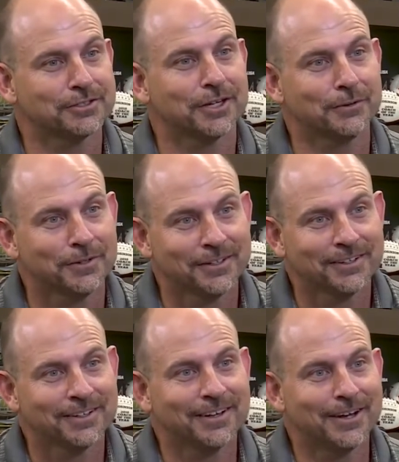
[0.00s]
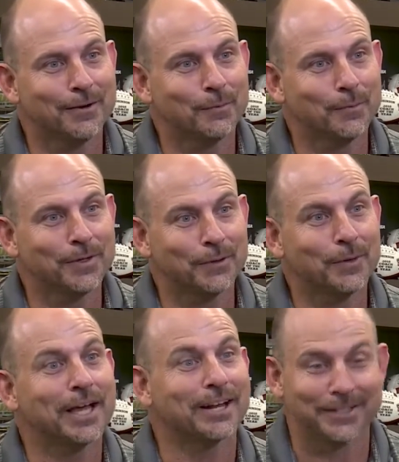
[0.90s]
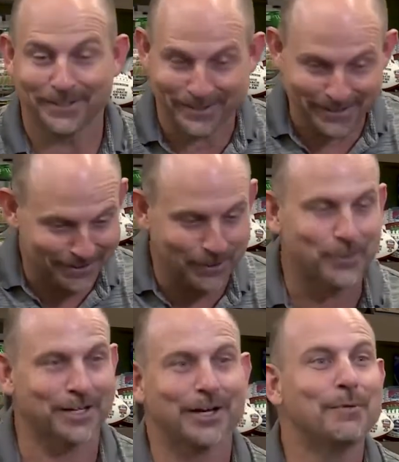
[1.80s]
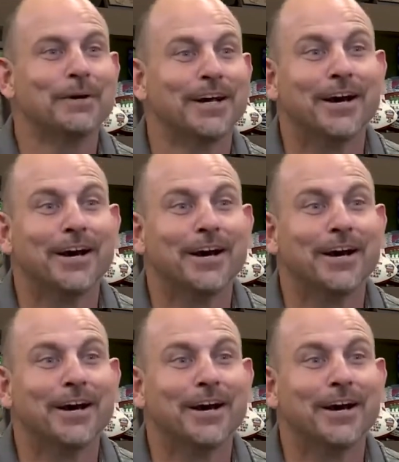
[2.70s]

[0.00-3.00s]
So, you know, we had nowhere to go but